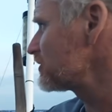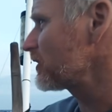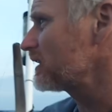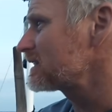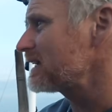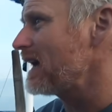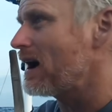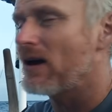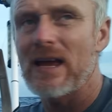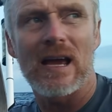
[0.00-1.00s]
You can see
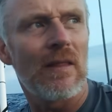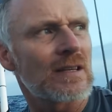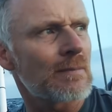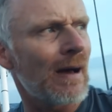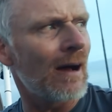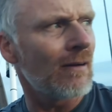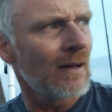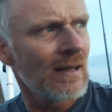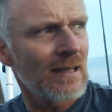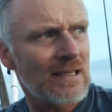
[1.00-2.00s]
out here there's about
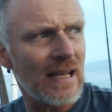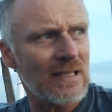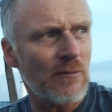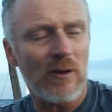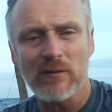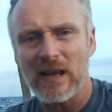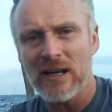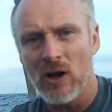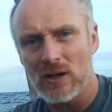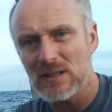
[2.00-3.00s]
10 to 15
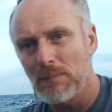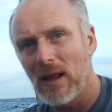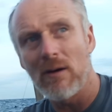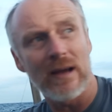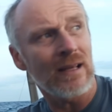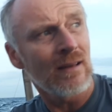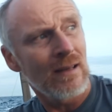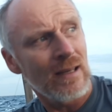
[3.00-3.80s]
knots blowing.